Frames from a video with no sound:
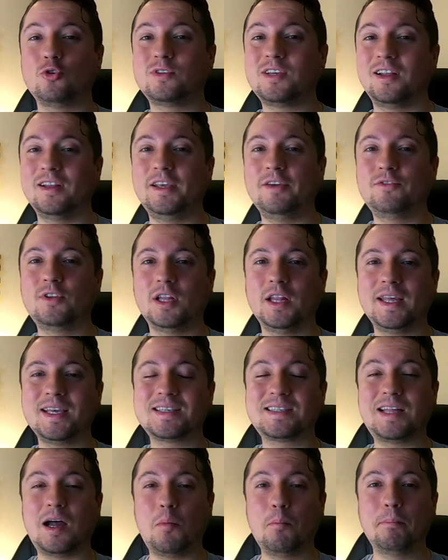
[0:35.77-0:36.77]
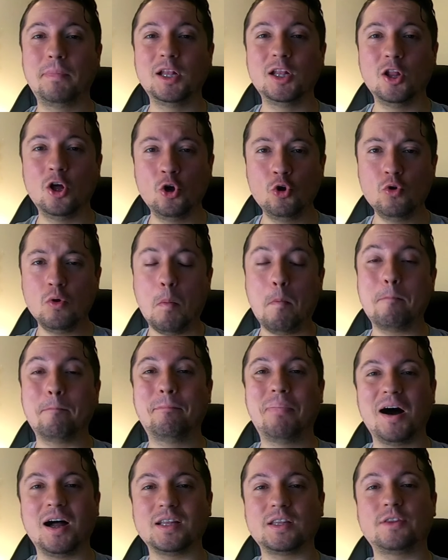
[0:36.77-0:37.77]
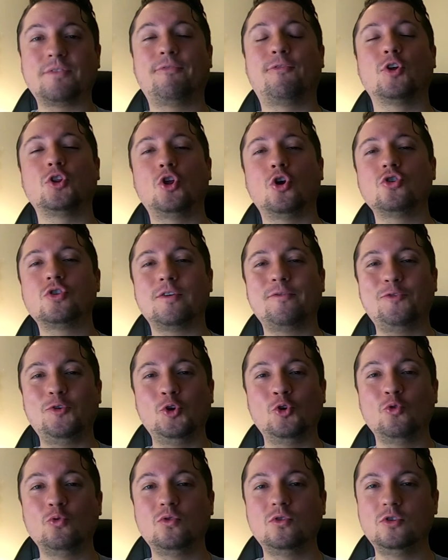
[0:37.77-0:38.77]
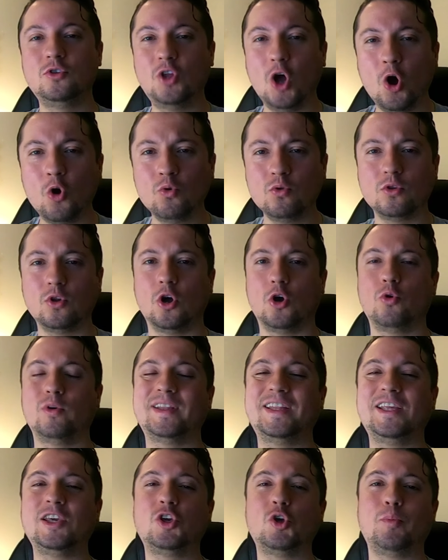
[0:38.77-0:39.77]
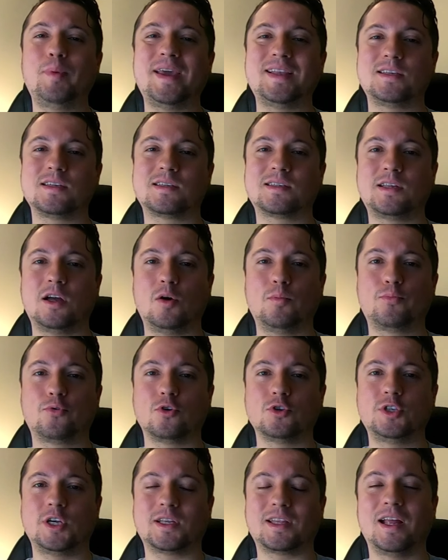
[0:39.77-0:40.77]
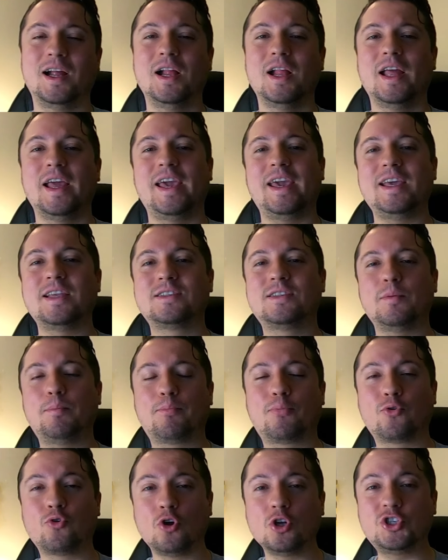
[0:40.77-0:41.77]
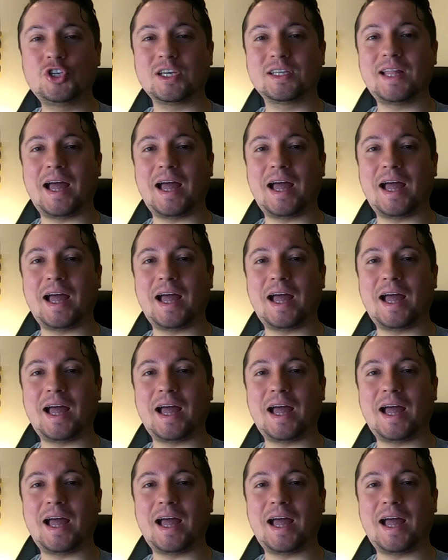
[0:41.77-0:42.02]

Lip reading: I'll leave the links down below. But for those of you who don't know, an incubator style project is a project that